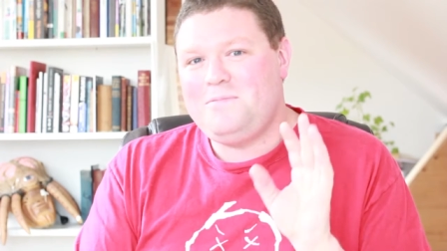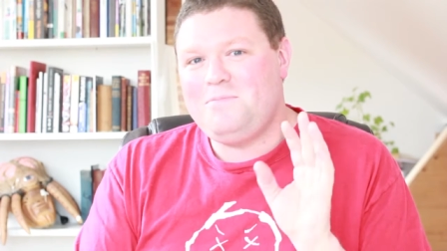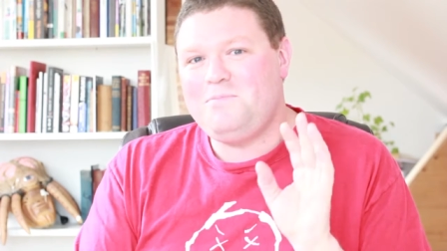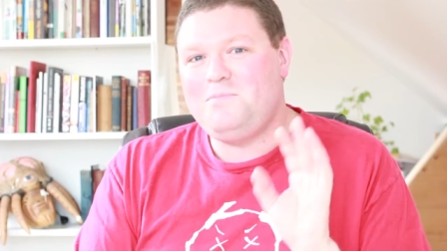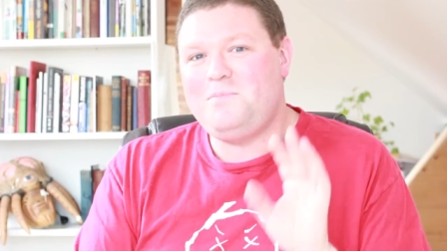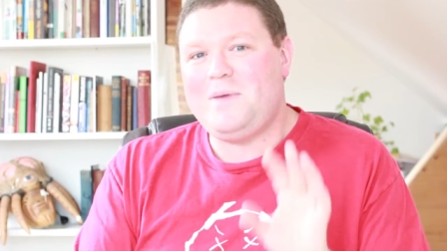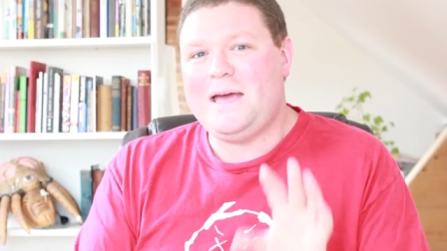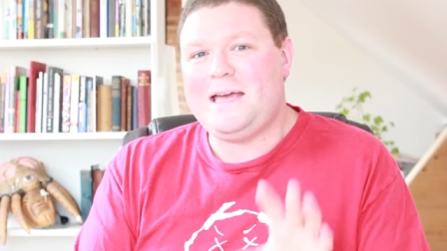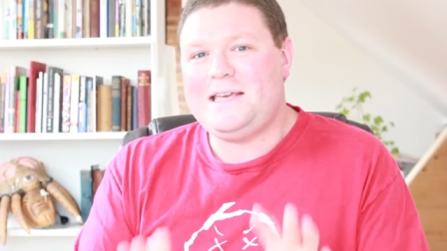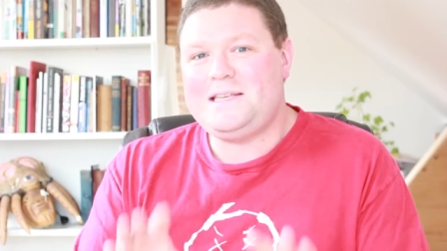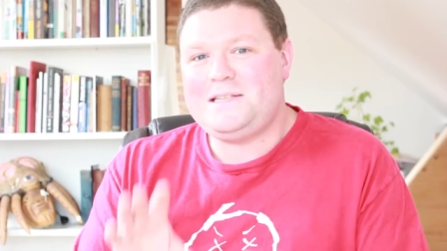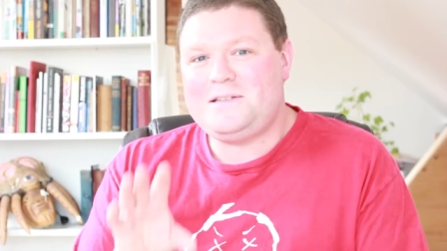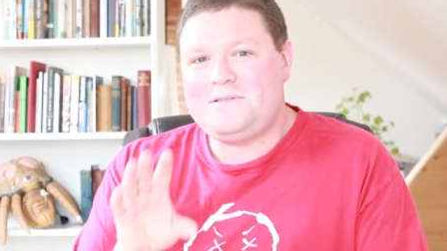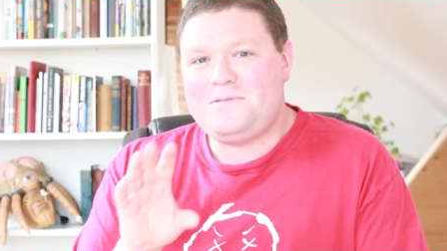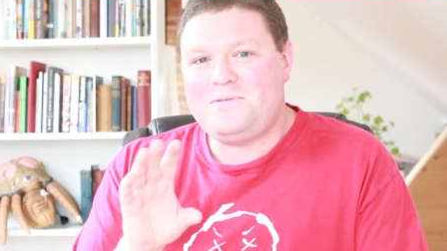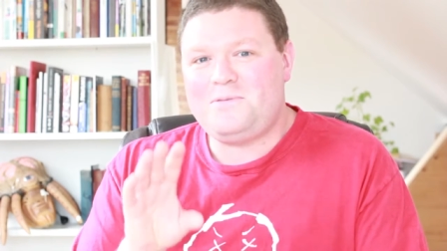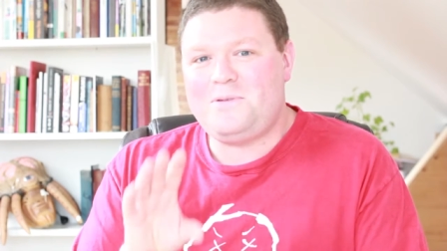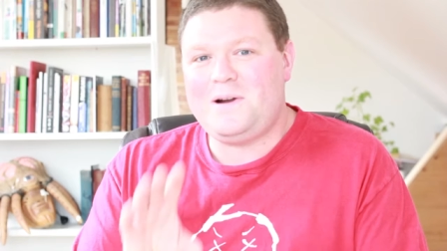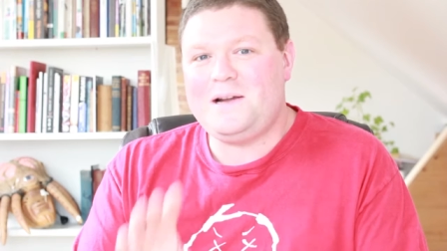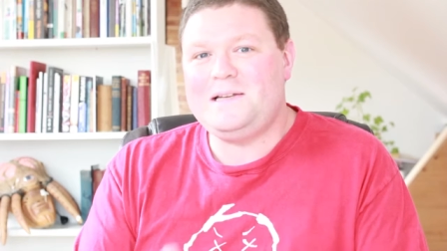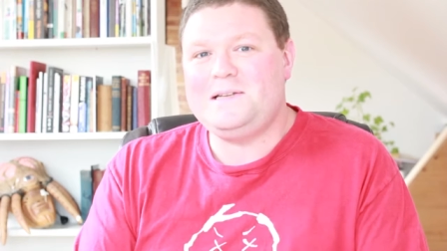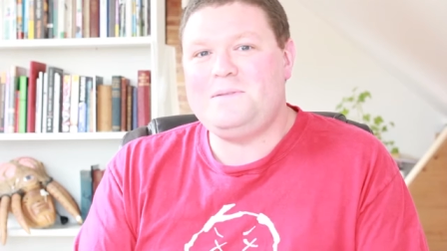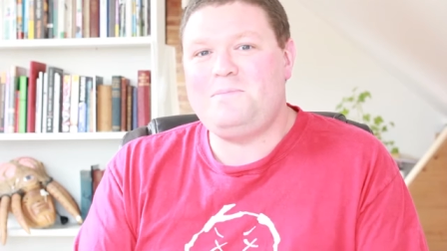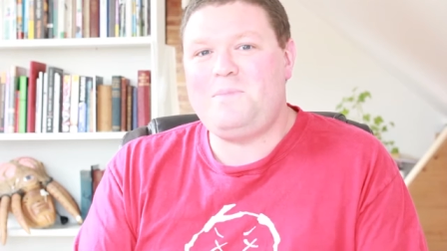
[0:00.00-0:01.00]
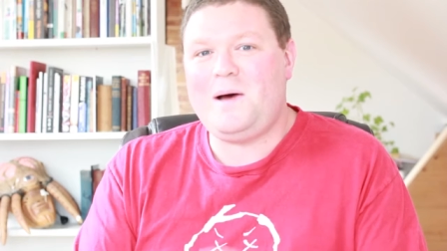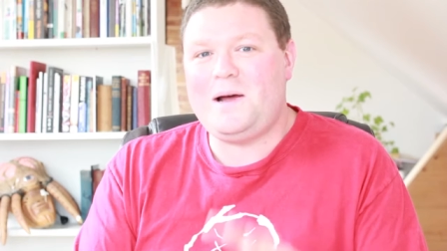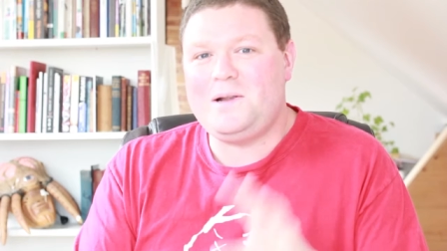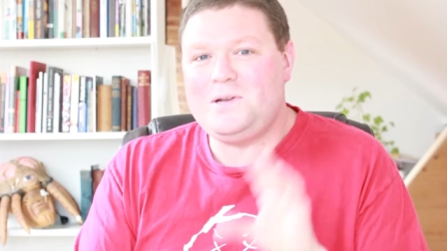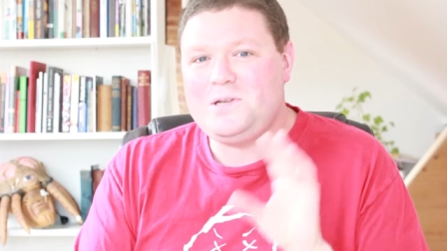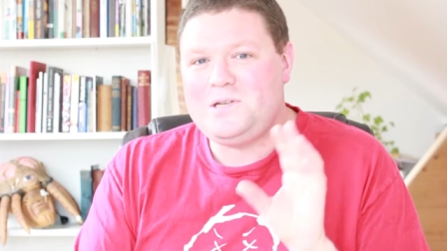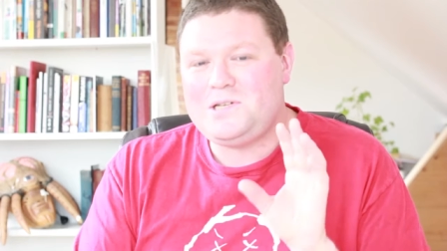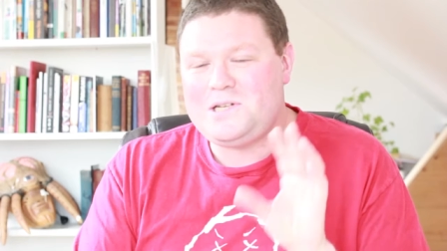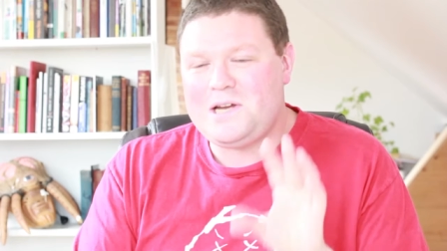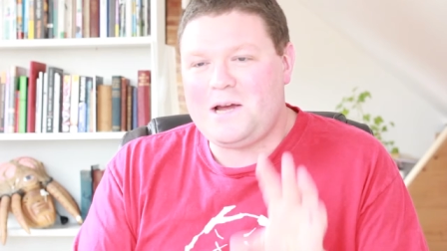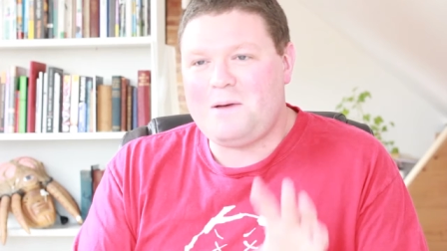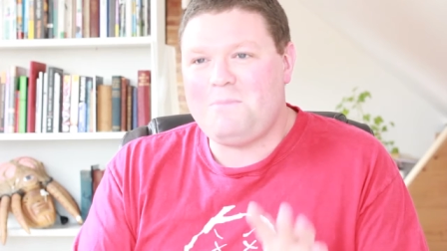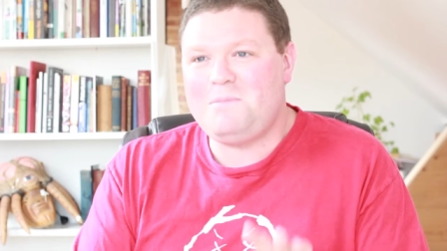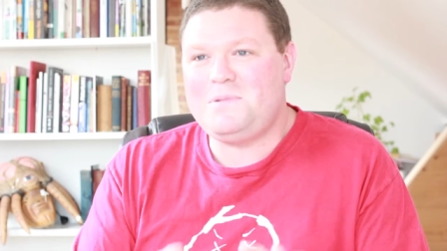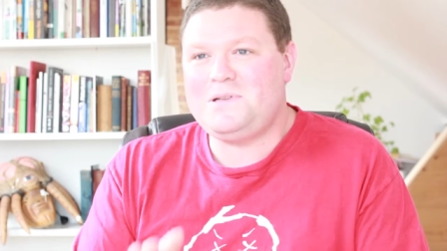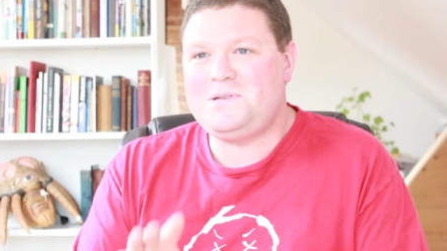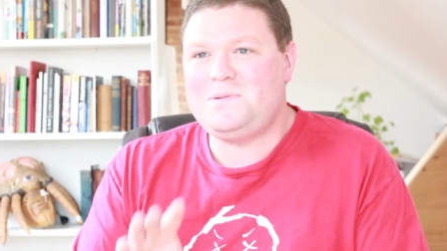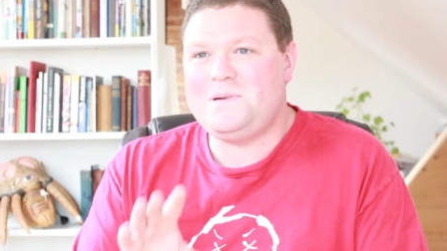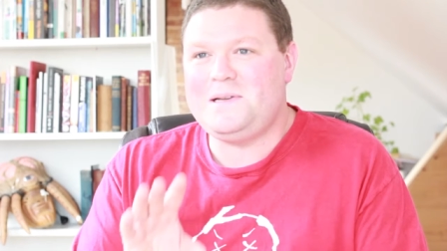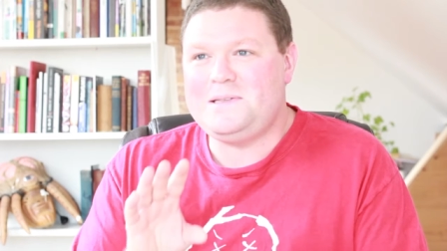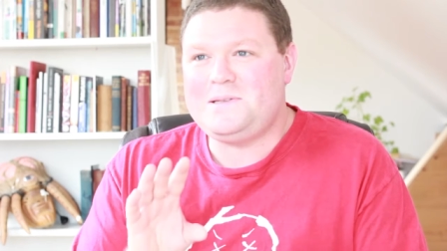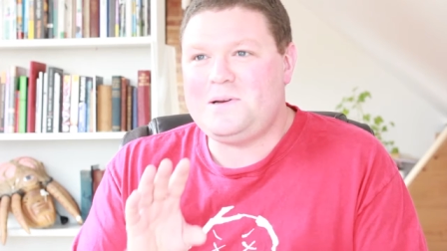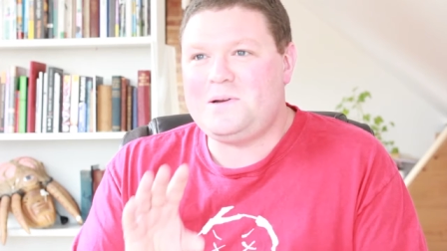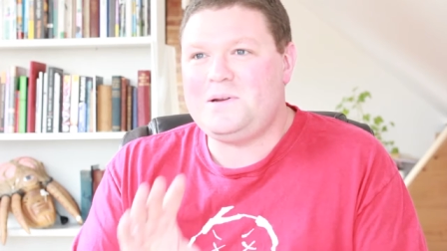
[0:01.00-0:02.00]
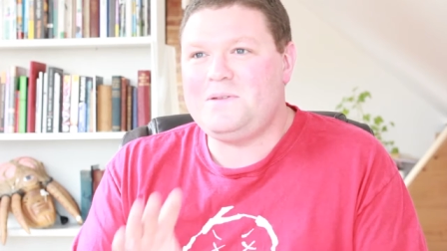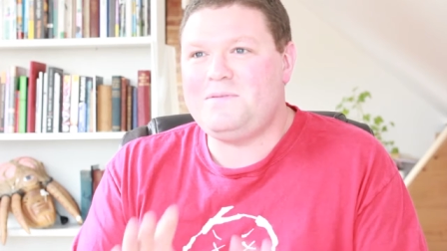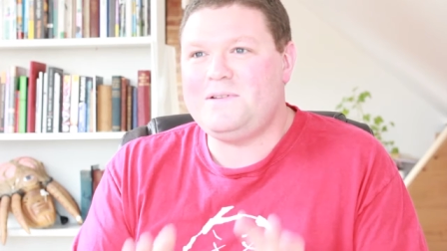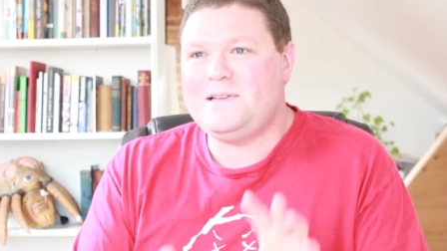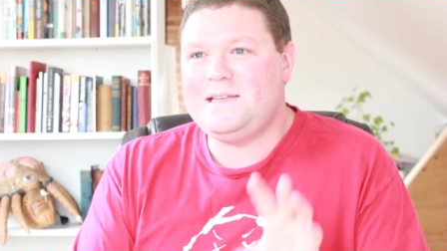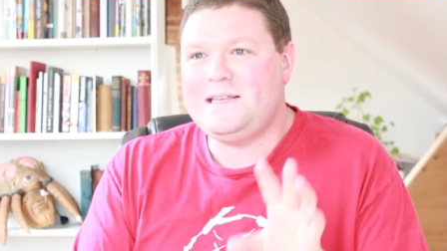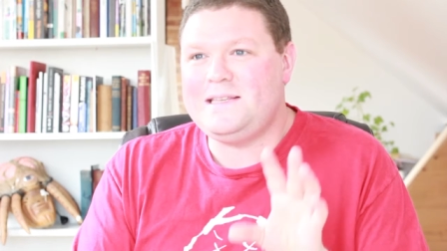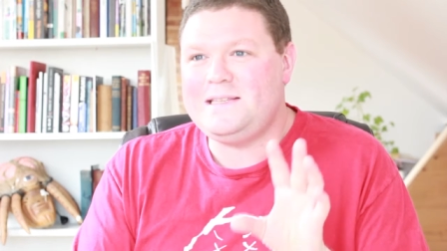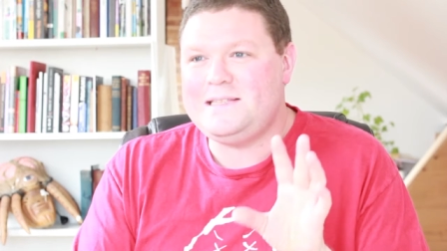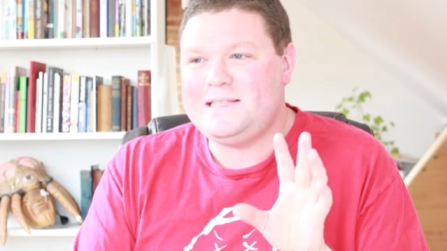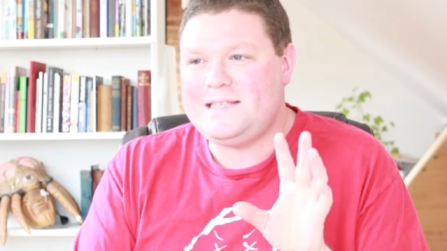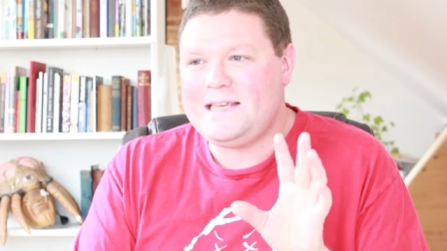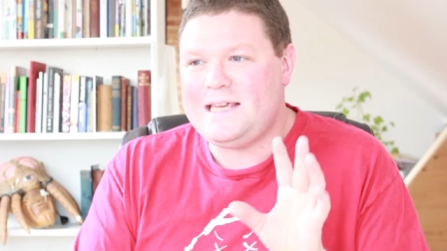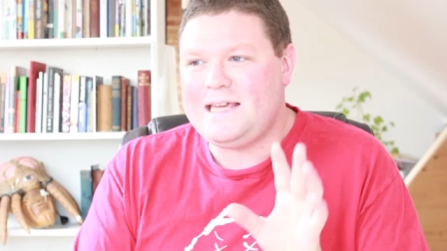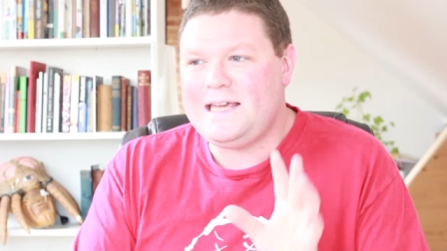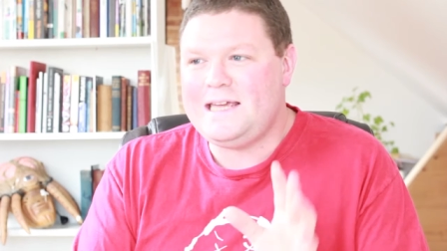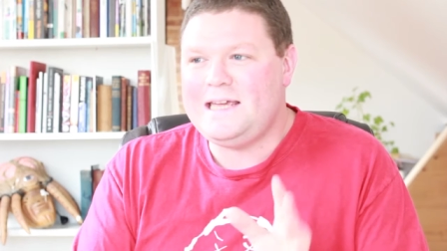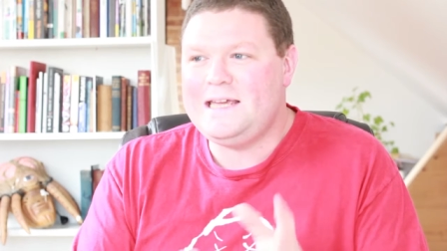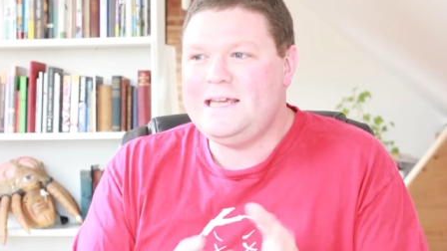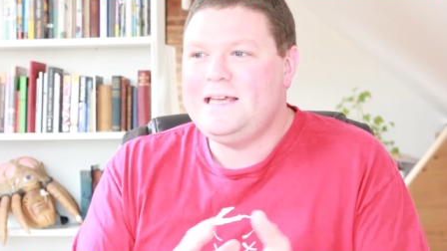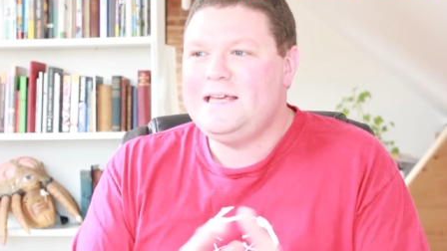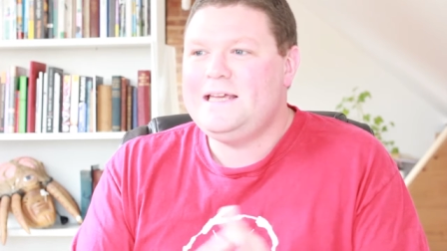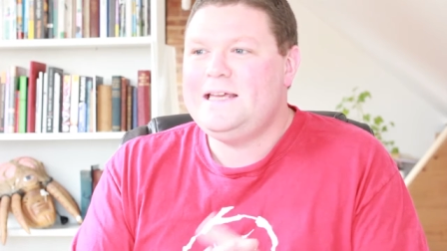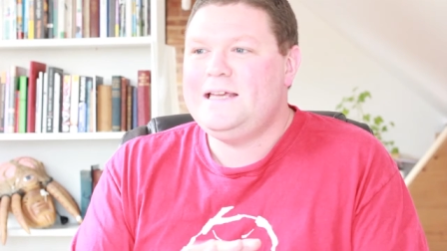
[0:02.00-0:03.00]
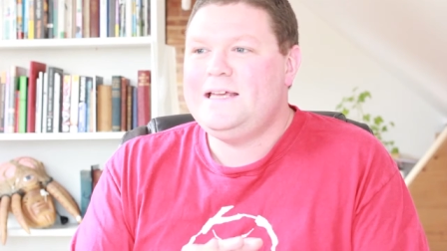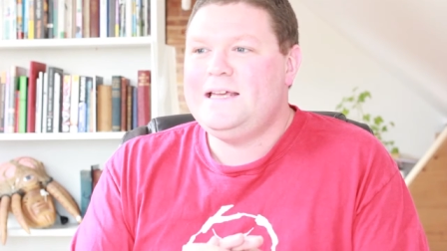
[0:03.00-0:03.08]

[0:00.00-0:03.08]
best friend punch up between Donovan and Zee,